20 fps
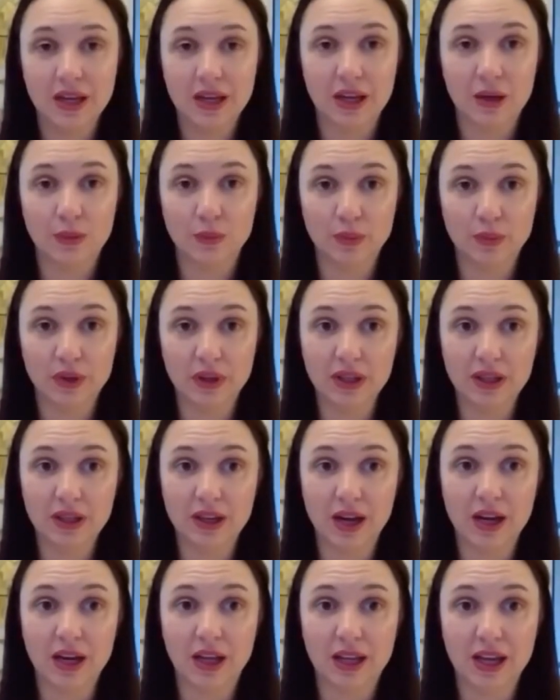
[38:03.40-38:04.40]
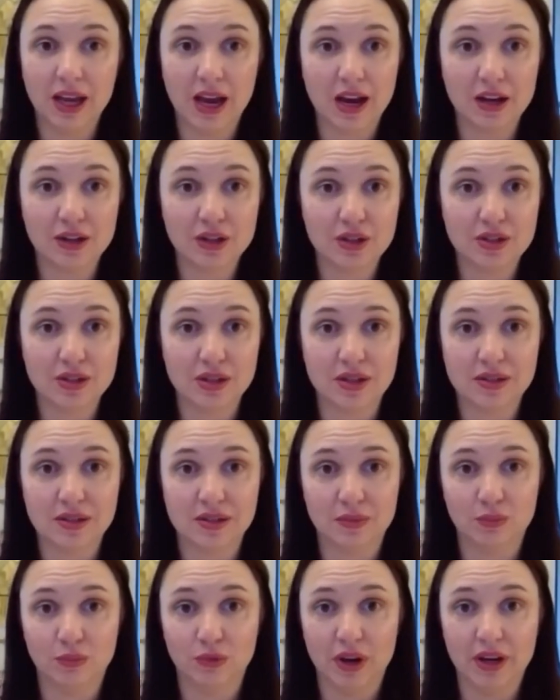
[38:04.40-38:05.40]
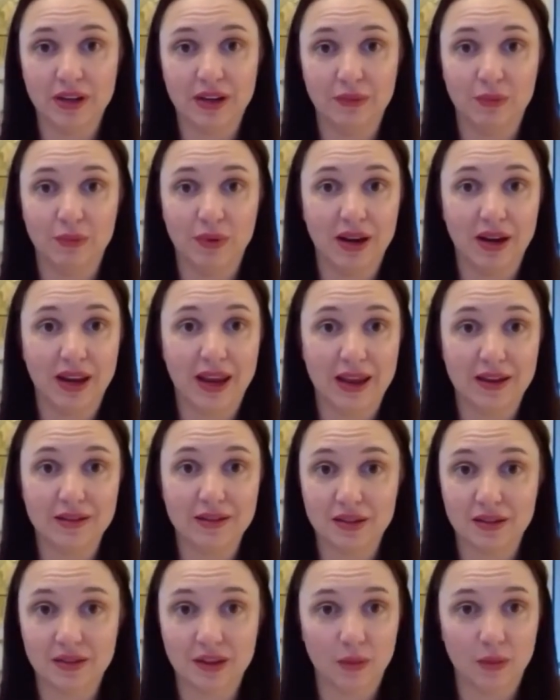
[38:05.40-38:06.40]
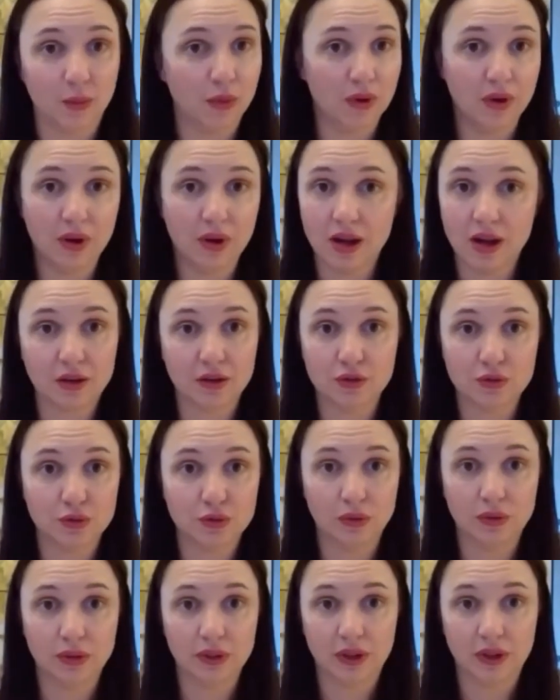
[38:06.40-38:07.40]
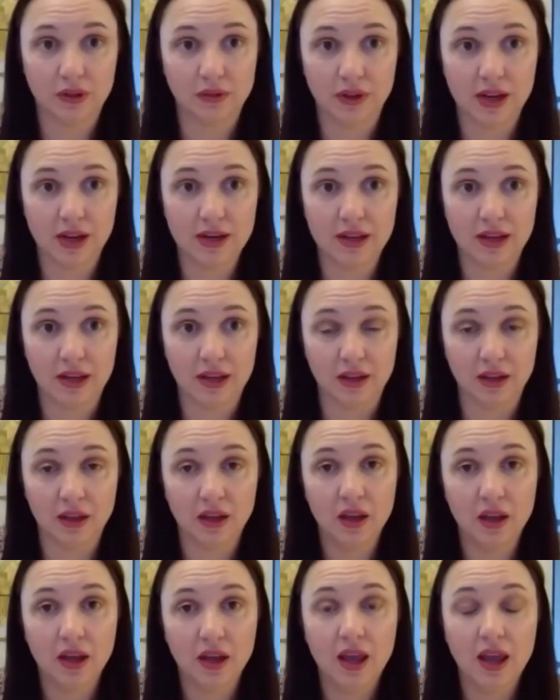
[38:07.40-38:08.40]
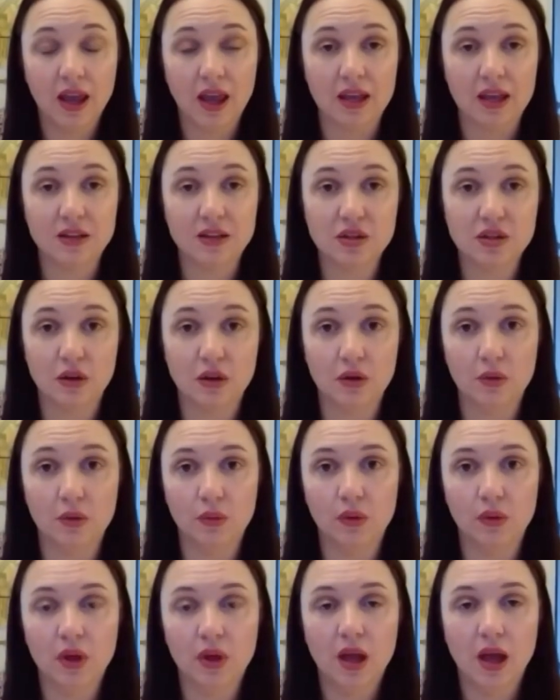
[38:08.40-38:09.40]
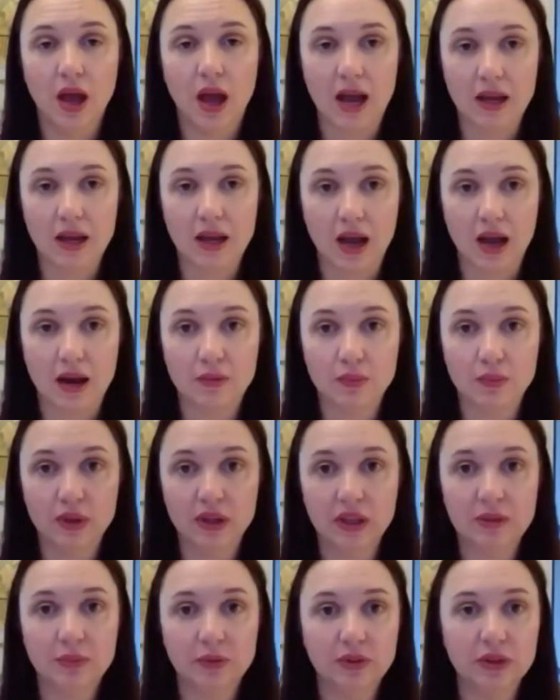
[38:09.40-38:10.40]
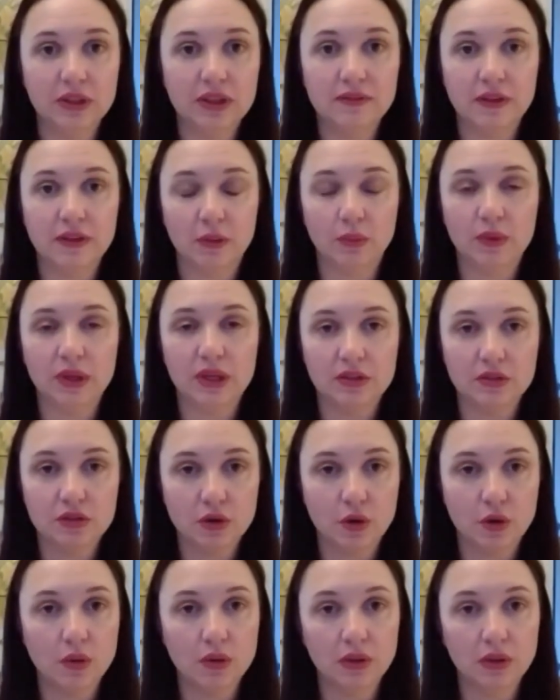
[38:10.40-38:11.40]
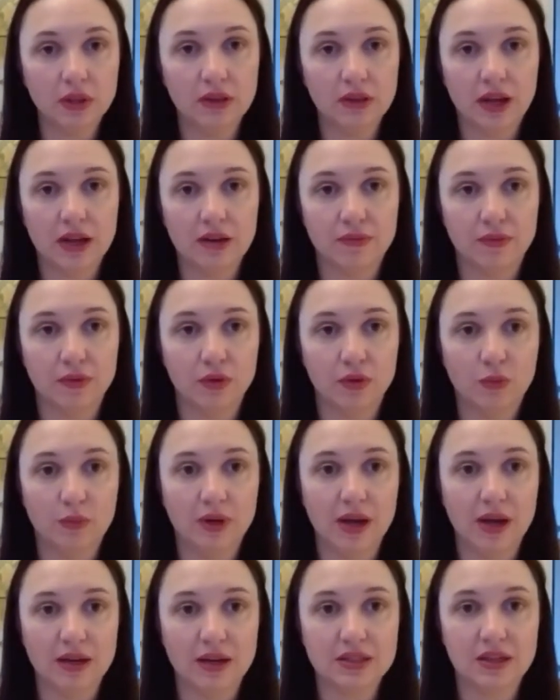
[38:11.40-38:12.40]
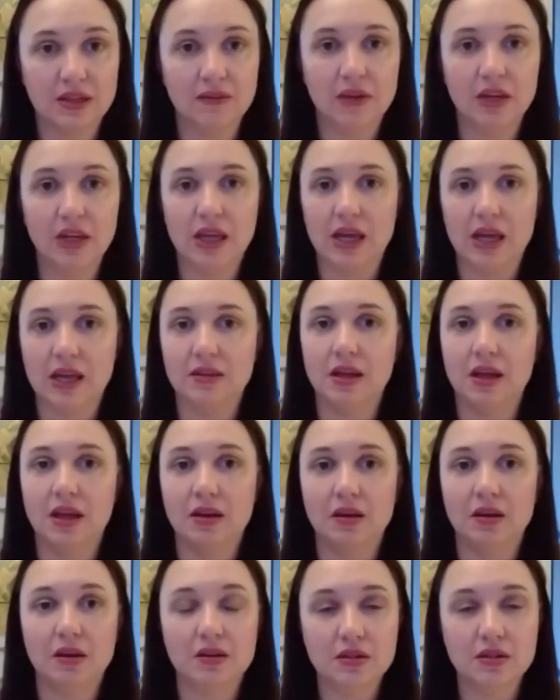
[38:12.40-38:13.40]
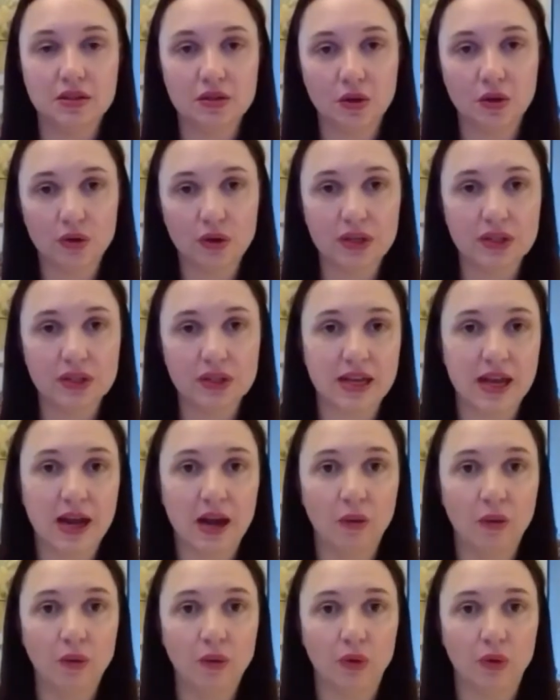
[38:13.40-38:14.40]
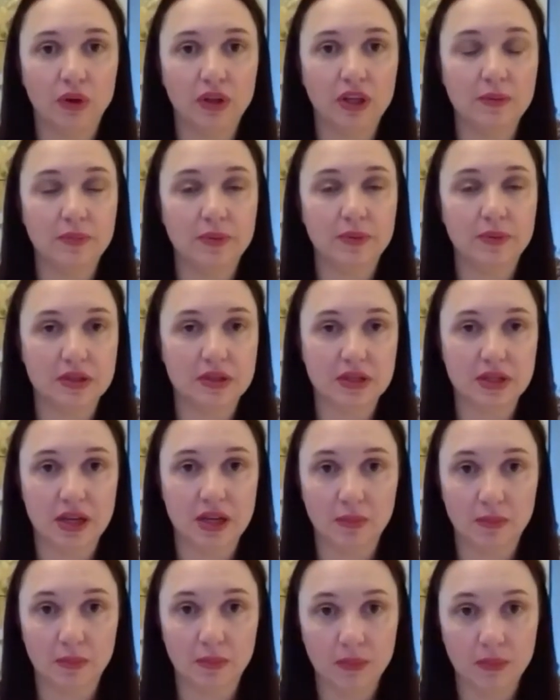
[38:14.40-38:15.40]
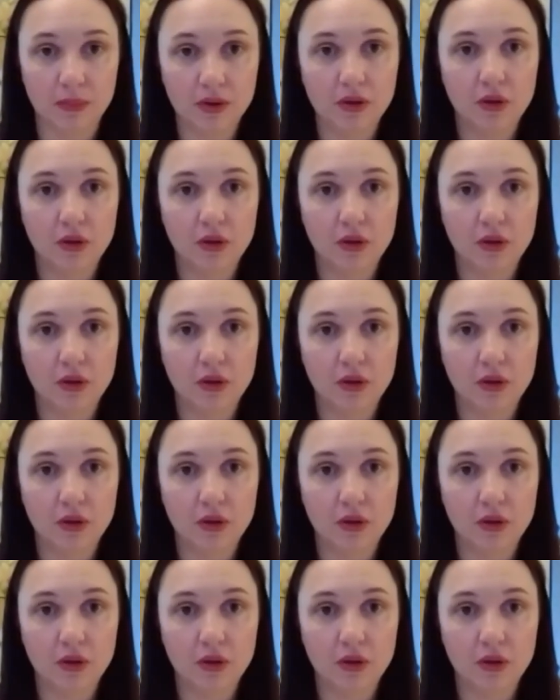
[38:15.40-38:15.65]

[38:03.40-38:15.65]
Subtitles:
it really kind of catches us red-handed that we're not controlling our lighting. And so I really believe that we can totally light for human activity and then turn it down or keep it dim